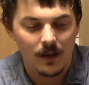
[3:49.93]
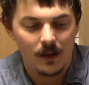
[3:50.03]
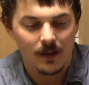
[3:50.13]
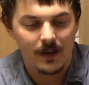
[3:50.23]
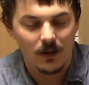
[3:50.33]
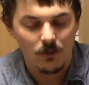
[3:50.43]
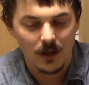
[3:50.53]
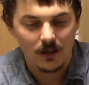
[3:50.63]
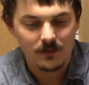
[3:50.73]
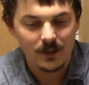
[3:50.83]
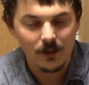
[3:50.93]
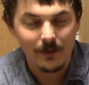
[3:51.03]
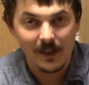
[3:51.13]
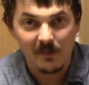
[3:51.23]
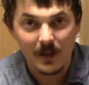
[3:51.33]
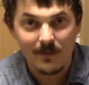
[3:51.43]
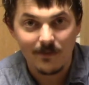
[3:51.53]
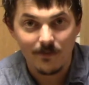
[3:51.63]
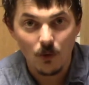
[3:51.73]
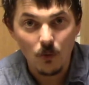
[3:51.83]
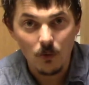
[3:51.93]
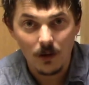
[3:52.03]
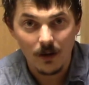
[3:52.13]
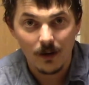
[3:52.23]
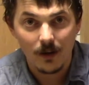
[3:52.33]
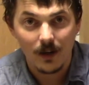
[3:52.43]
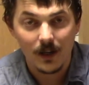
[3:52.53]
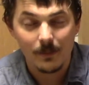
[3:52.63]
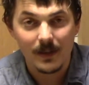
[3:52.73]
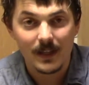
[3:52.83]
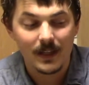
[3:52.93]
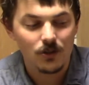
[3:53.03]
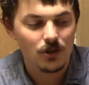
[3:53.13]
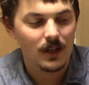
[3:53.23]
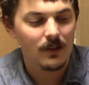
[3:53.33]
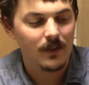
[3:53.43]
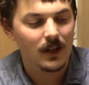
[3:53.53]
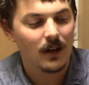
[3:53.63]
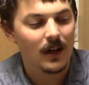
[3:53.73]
Now what I'll do is, before I begin shaving,